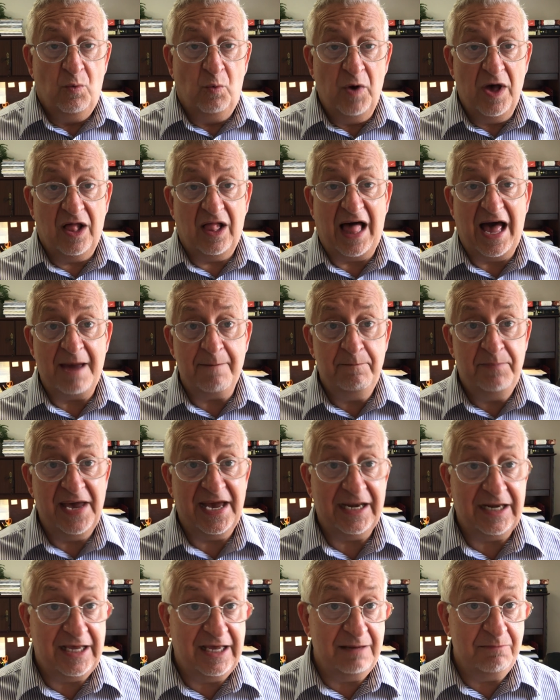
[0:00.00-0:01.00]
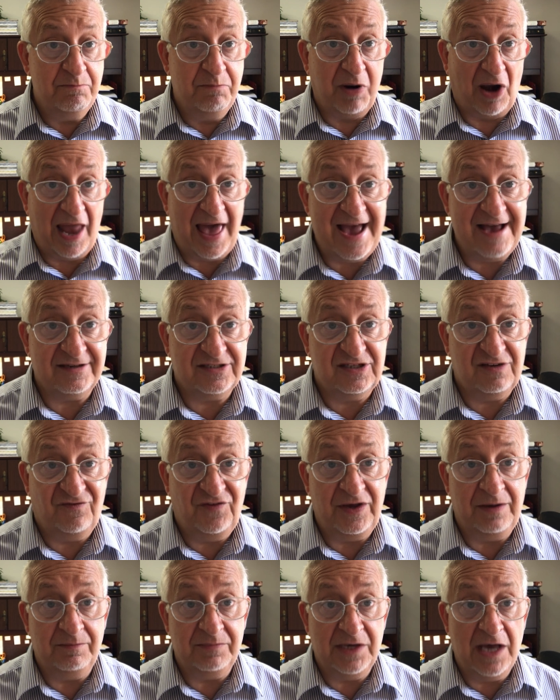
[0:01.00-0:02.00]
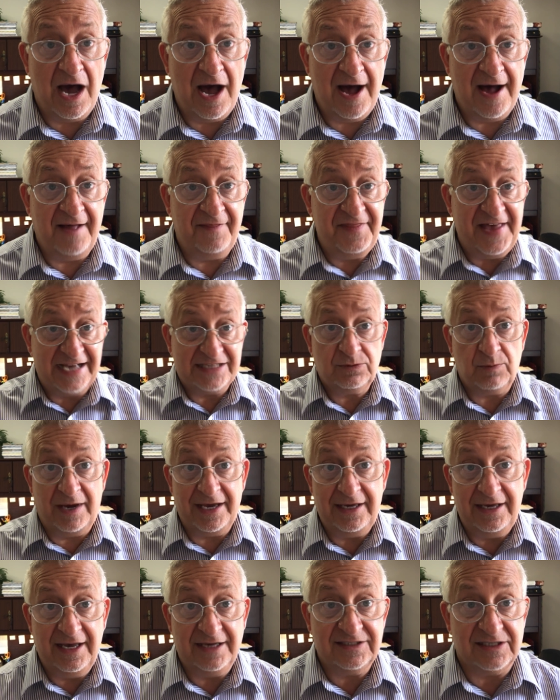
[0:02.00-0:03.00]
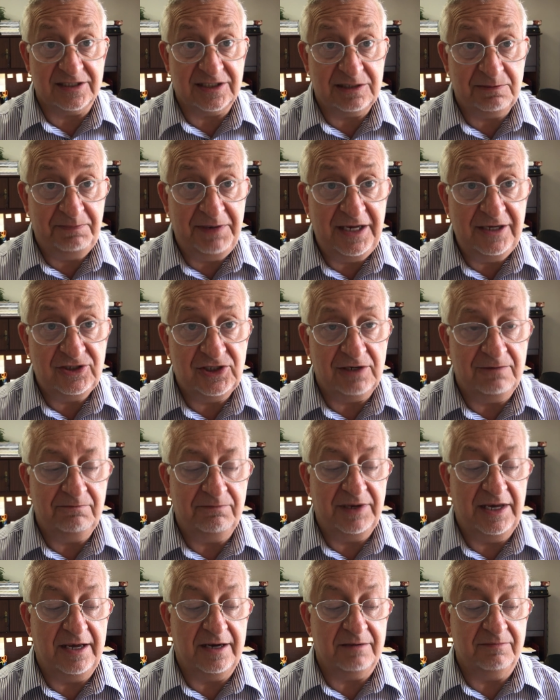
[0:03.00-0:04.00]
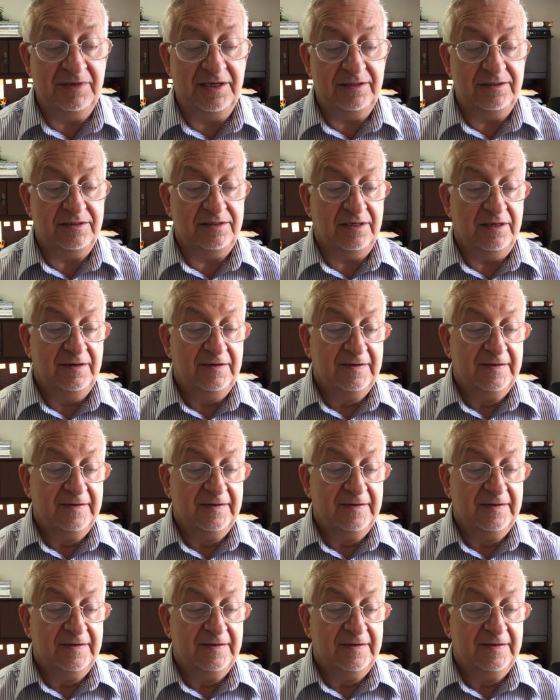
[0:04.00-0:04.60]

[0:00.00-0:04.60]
well, I bet he blasphemed God, that's why he has a speech impediment.